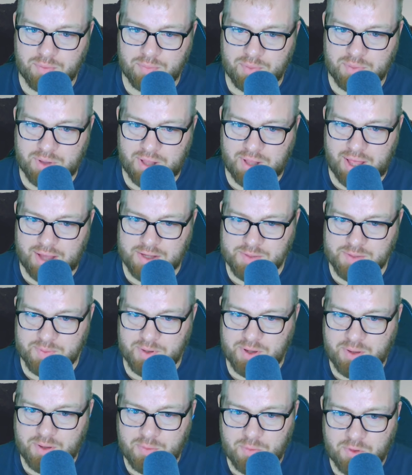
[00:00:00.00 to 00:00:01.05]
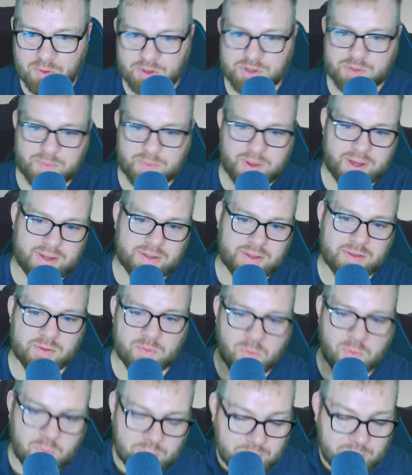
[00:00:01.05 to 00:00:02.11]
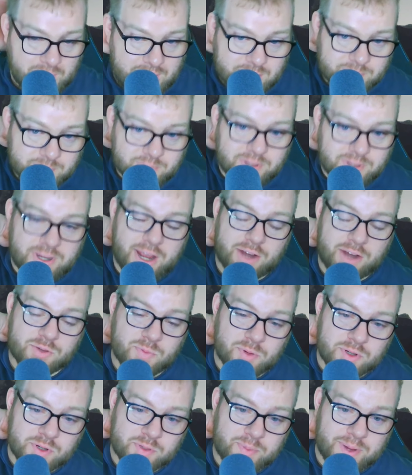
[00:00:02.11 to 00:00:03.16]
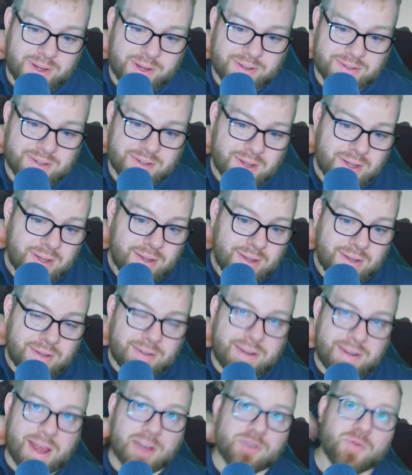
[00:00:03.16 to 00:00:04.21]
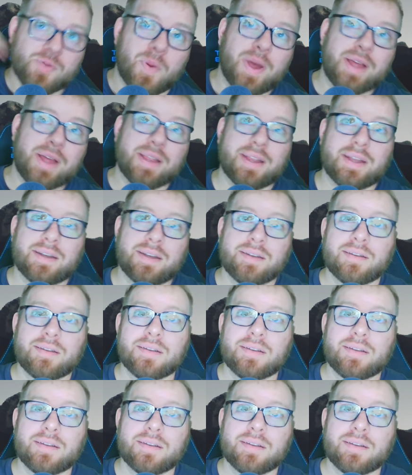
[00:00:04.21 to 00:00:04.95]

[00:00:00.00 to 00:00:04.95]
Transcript: plasma dash workspace dash Wayland,